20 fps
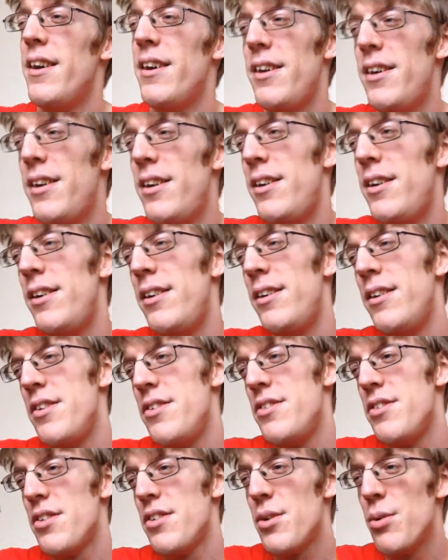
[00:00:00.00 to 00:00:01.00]
Oh,
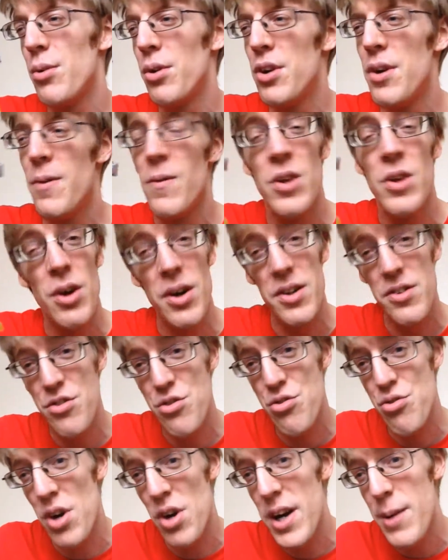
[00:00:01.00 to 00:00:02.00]
so good. You've got
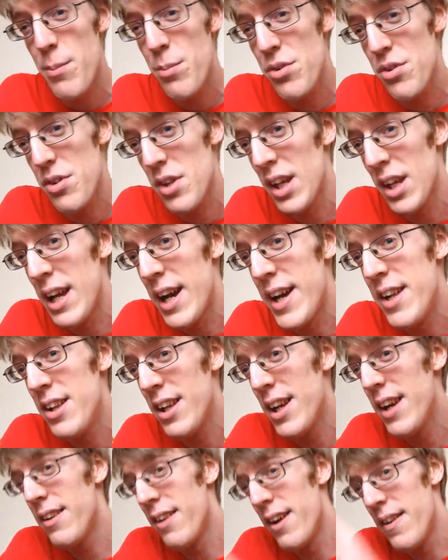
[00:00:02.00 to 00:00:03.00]
stripes again, you
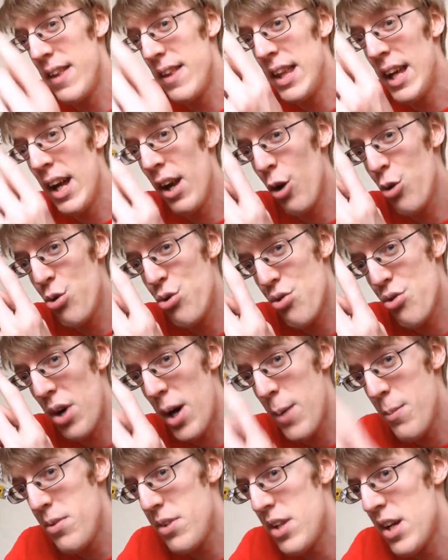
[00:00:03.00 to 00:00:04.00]
get like the yellow
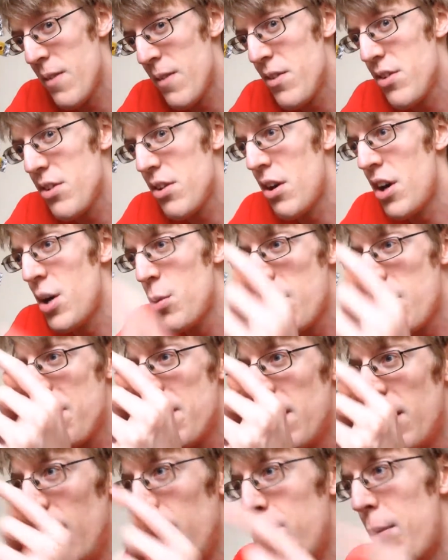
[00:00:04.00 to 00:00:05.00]
stripes down the side with
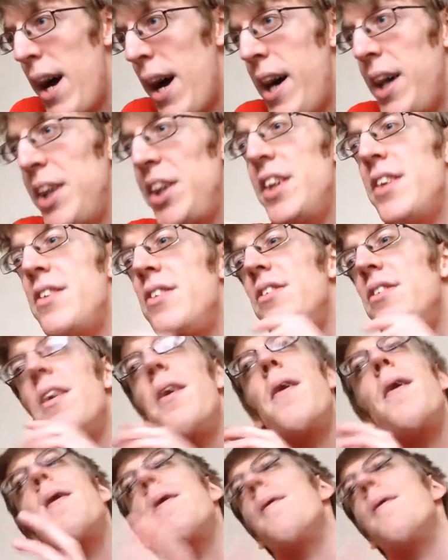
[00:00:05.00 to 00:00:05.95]
the little badges.